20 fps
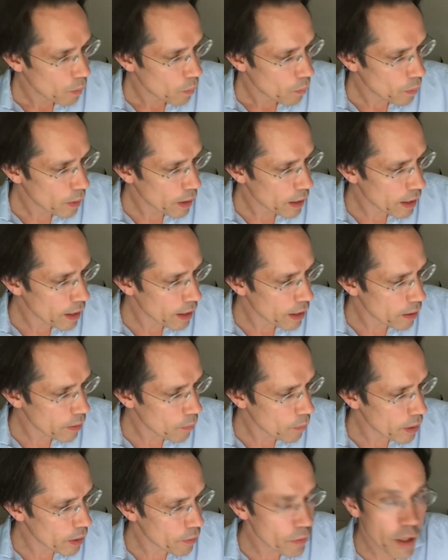we
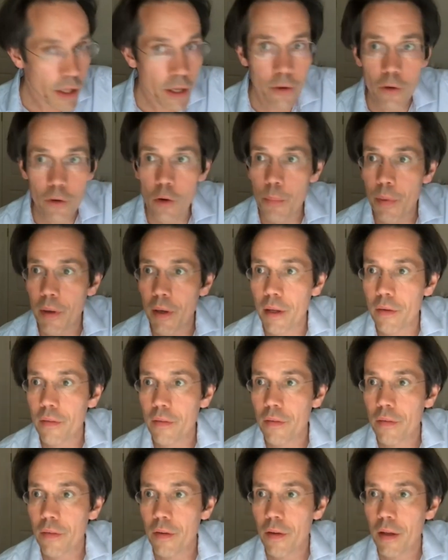we regroup
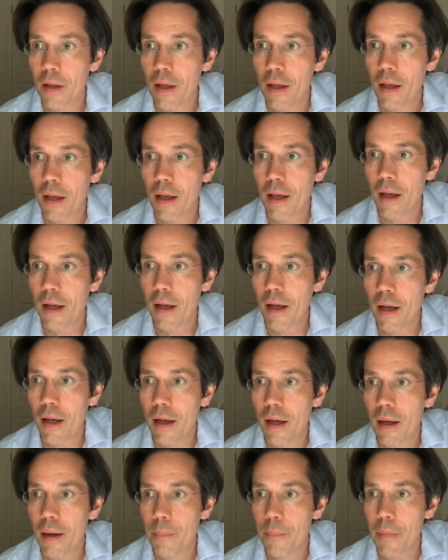at
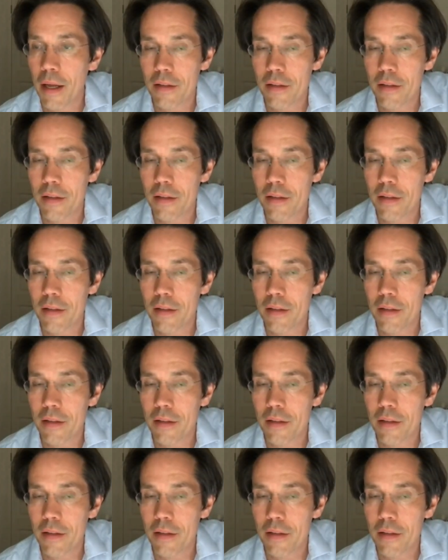um,